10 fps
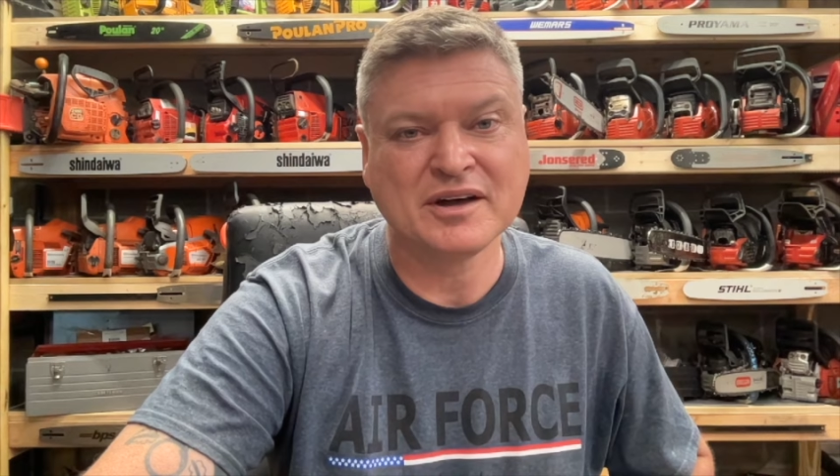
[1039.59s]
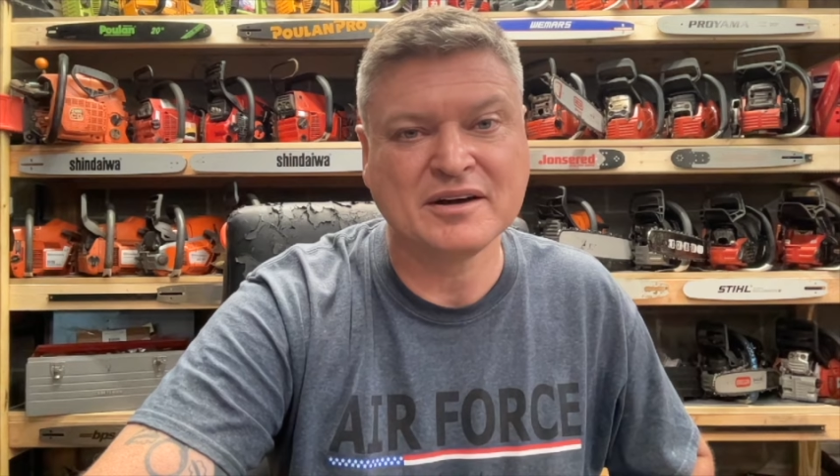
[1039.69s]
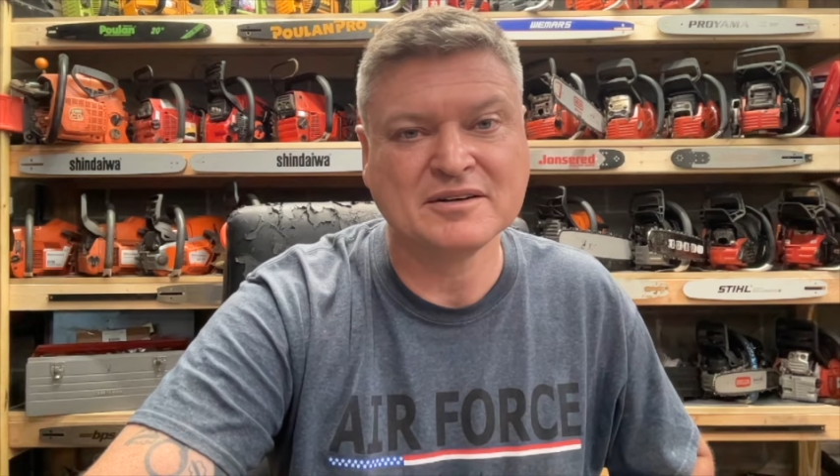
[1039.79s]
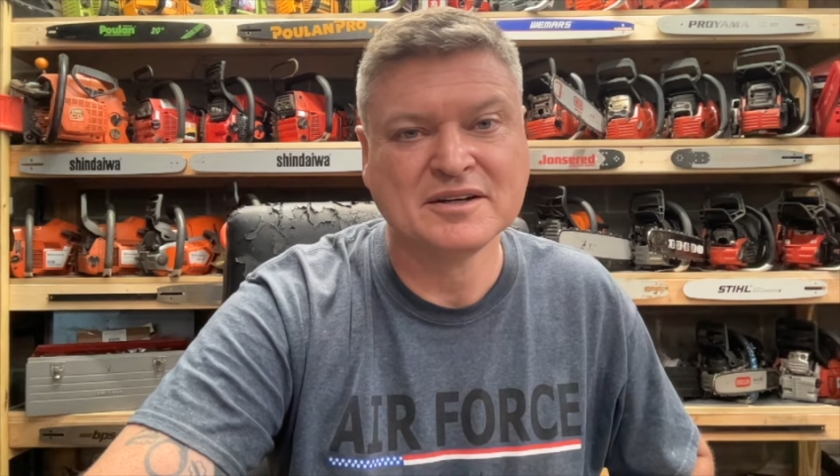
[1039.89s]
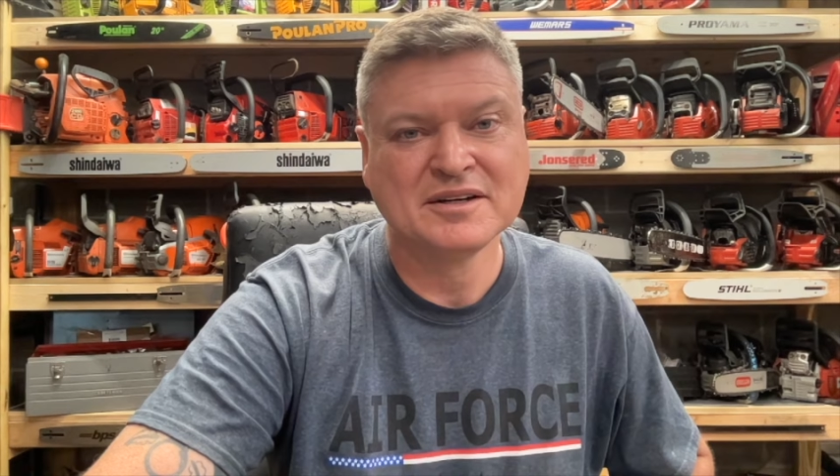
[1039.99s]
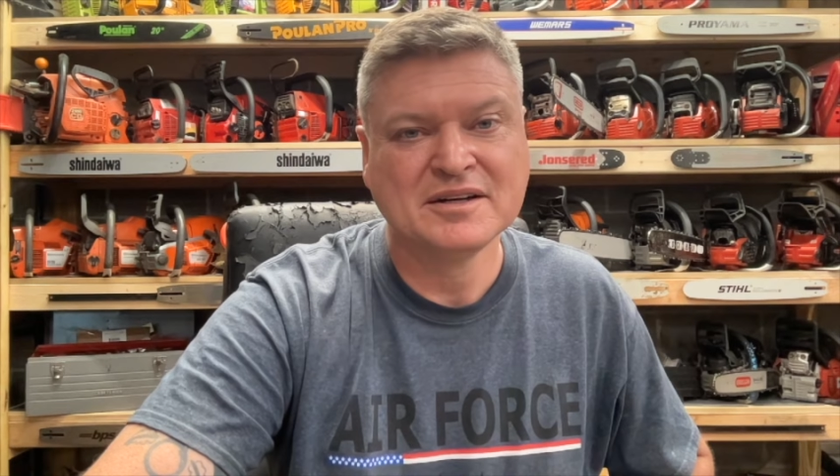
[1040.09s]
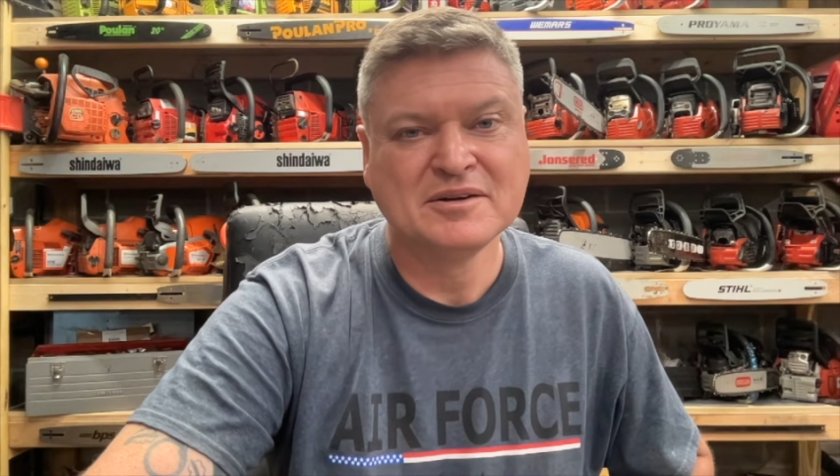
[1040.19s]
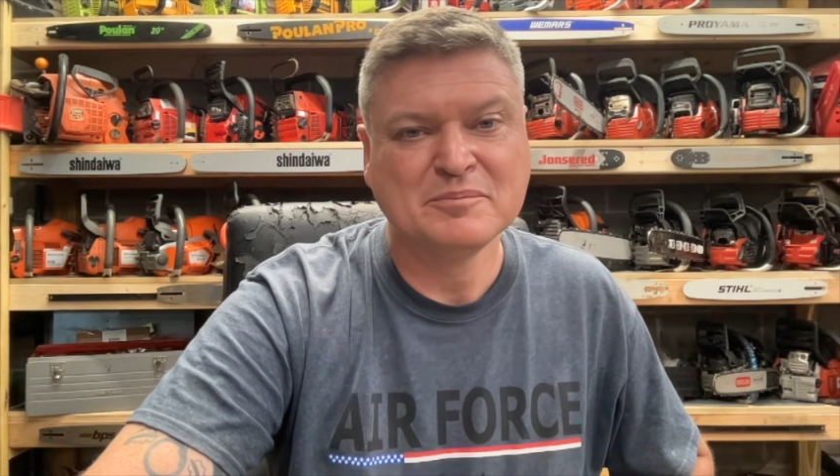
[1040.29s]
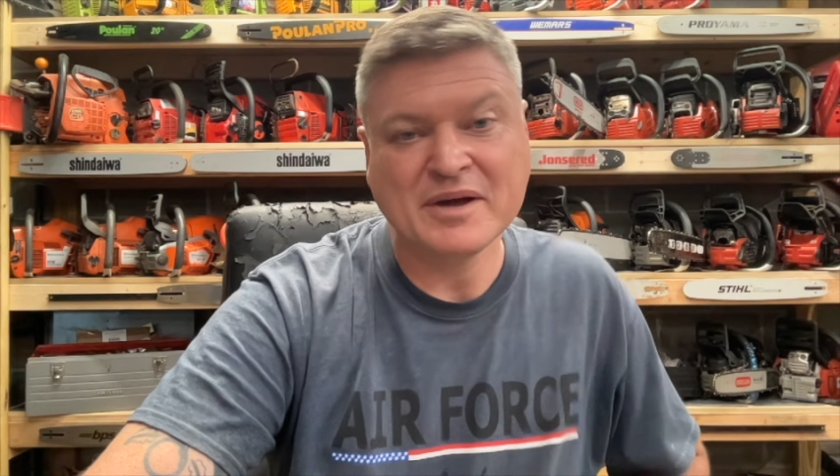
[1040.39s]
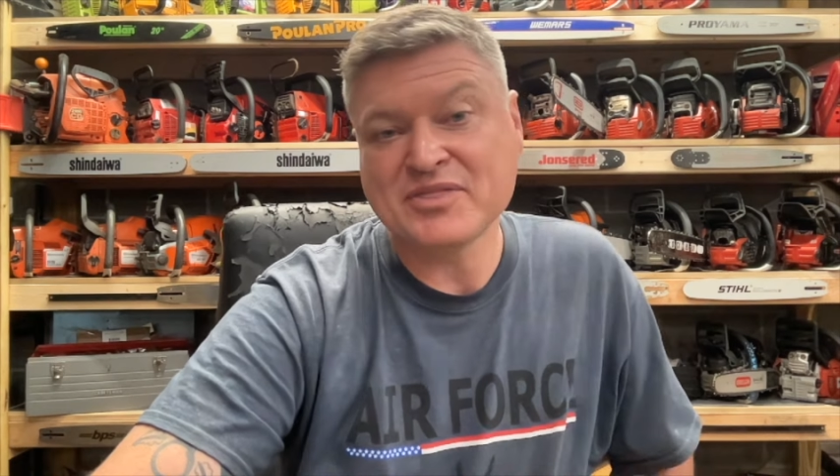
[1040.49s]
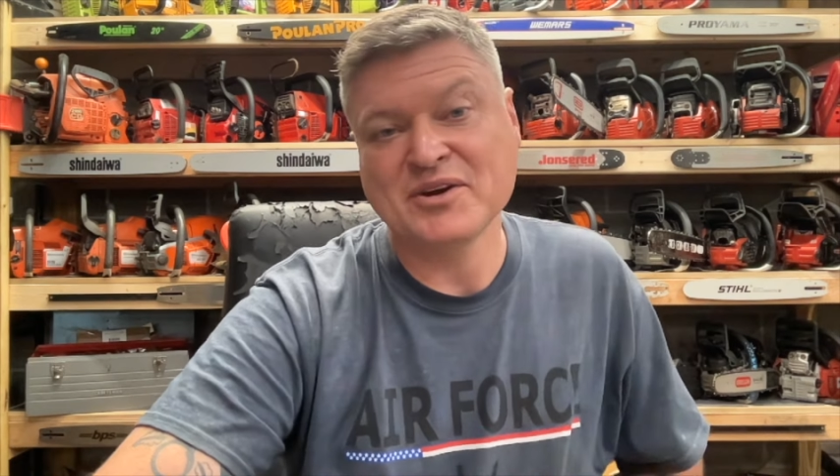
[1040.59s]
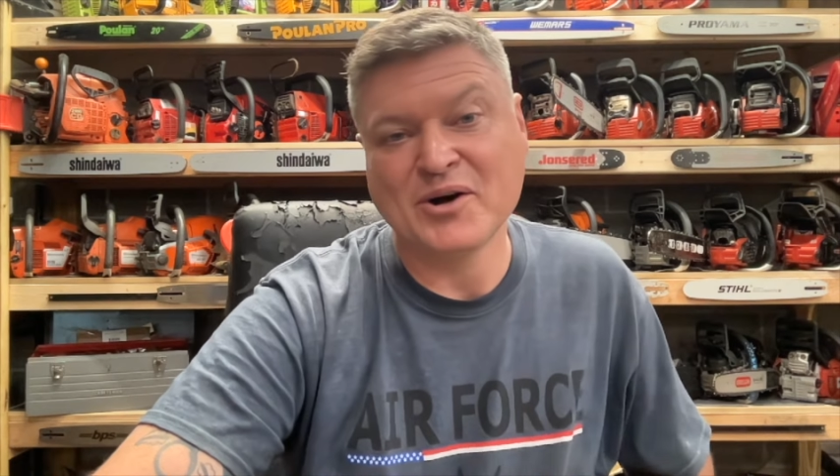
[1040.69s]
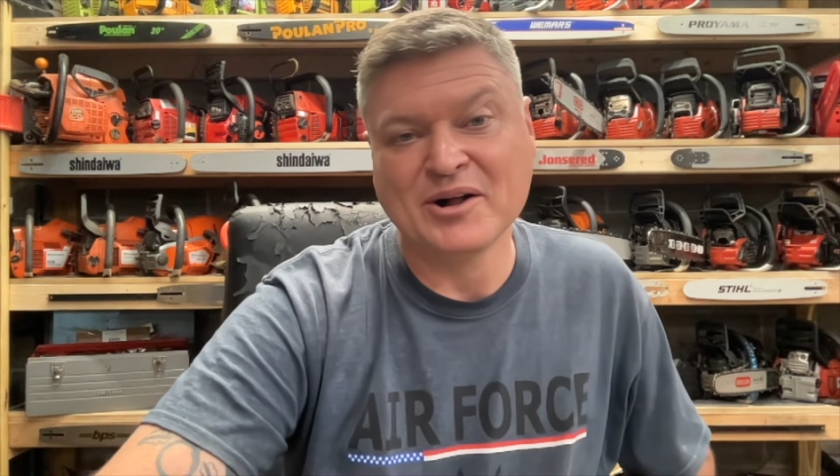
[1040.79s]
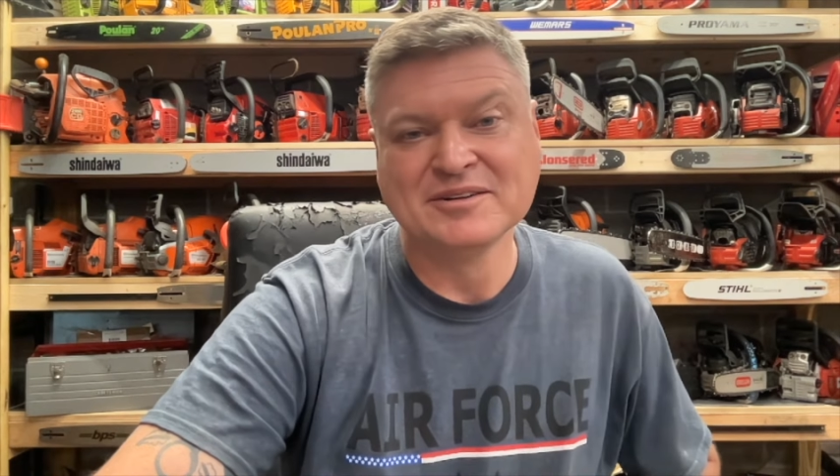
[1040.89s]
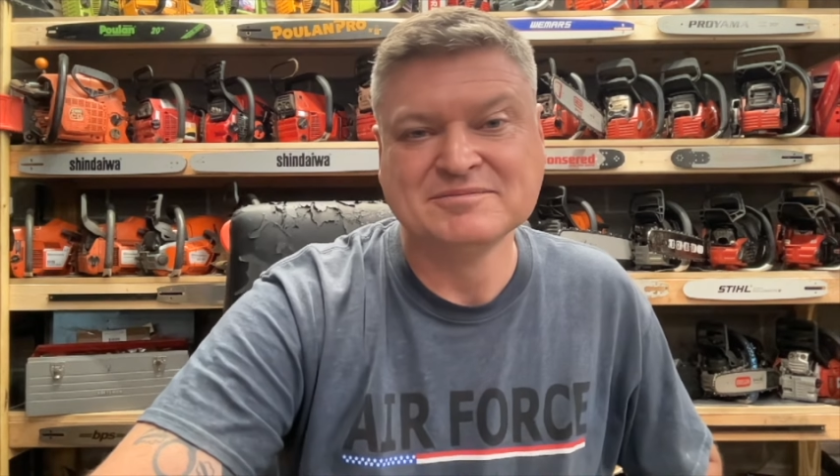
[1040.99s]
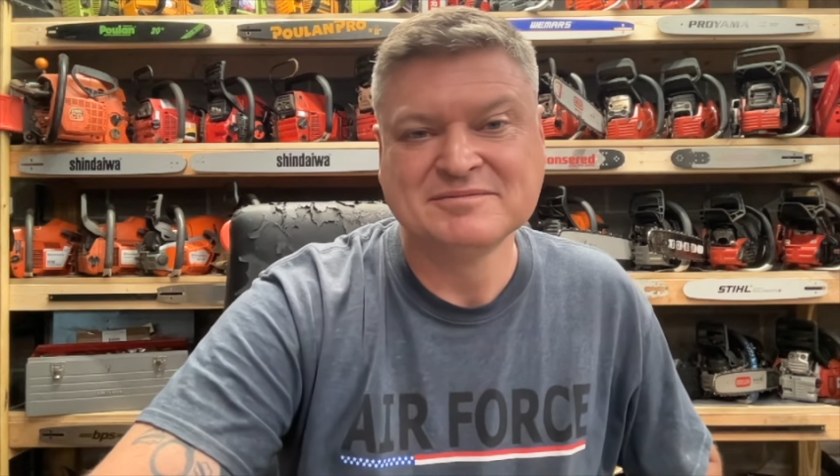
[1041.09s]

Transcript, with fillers: uh, methanol.